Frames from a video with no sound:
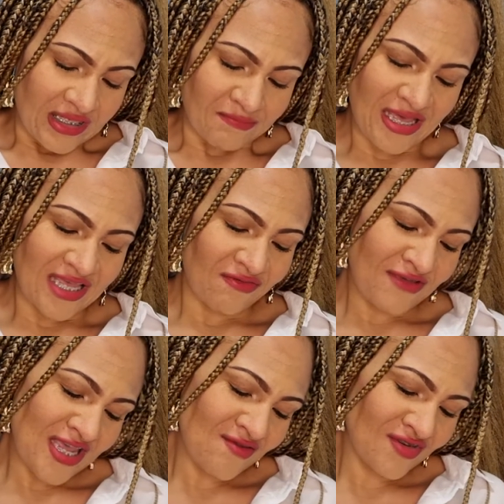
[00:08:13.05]
My
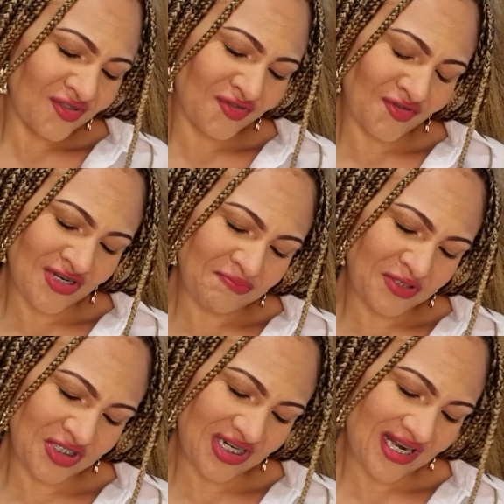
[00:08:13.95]
favorite
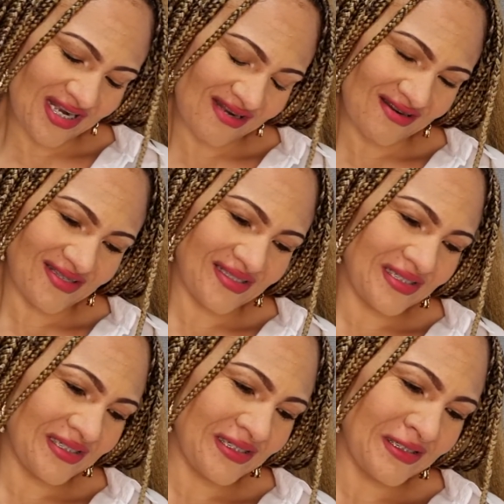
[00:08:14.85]

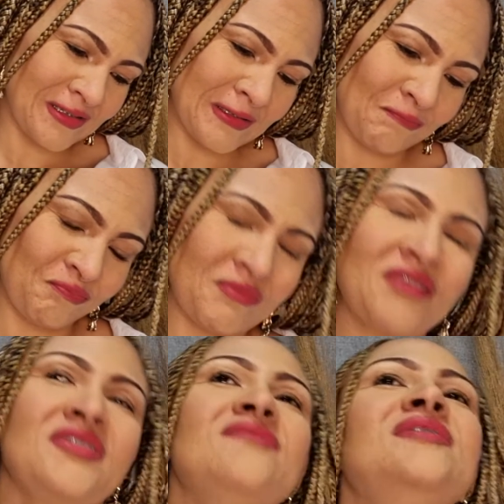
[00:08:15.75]
scripture,
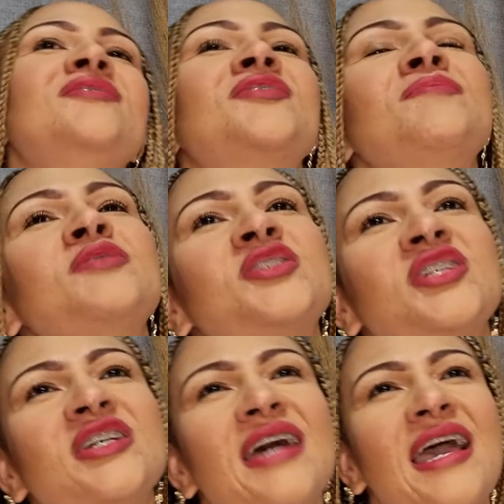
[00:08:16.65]

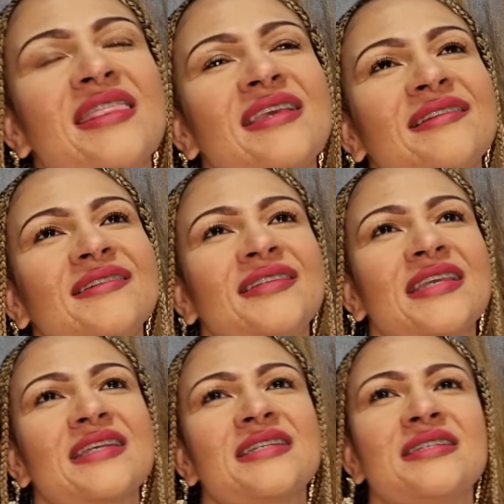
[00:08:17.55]
I think
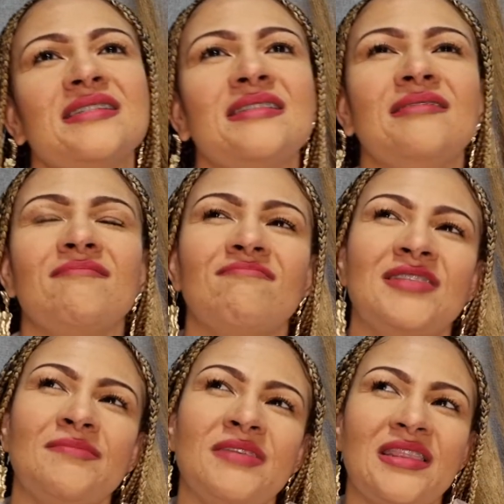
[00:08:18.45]
2
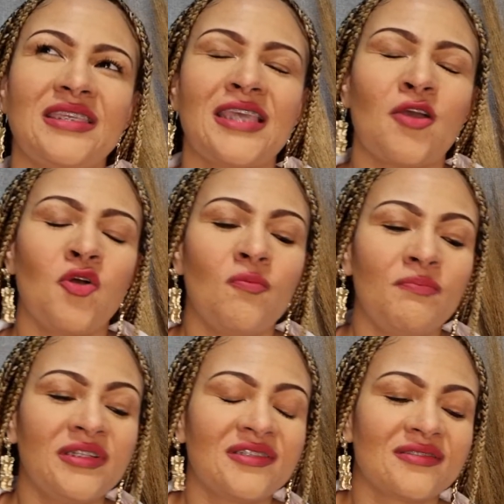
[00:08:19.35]
Timothy, I
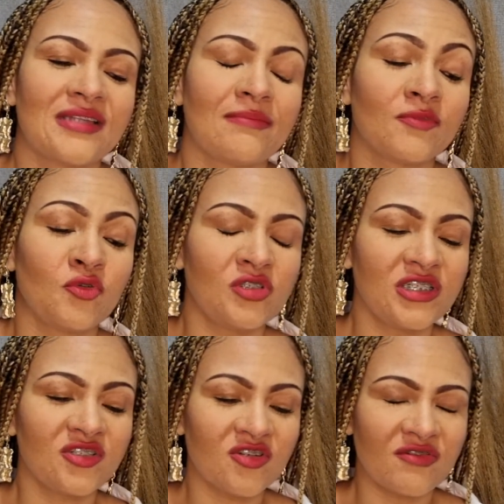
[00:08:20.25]
hope I'm
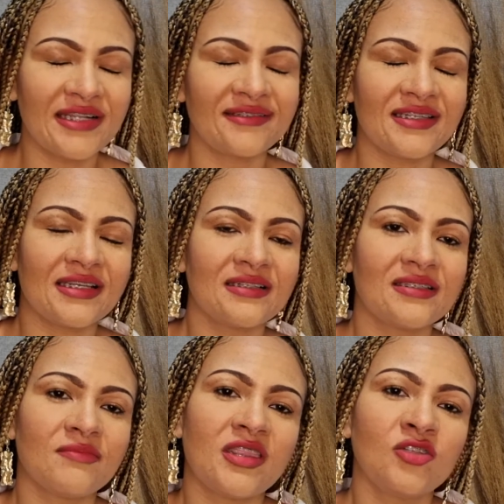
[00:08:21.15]
quoting it correct, 2
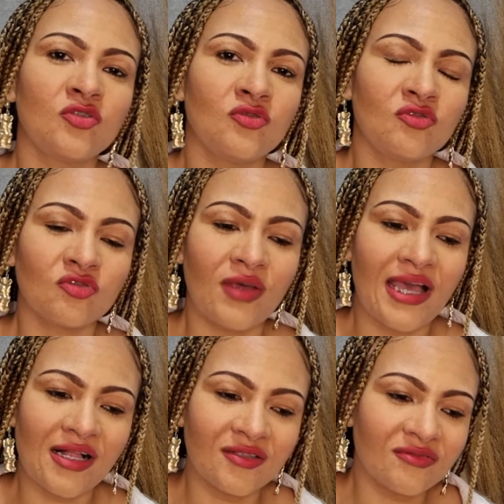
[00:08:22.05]
Timothy
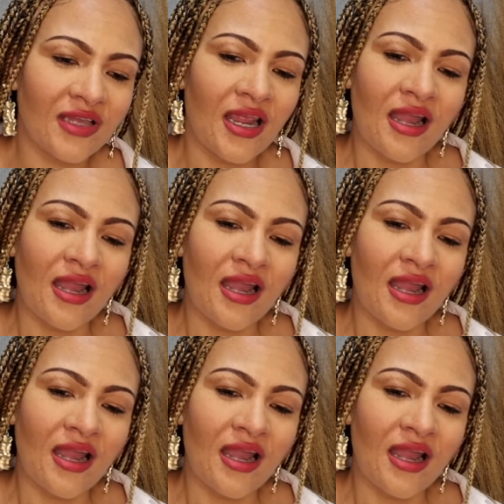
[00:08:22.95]
2:12.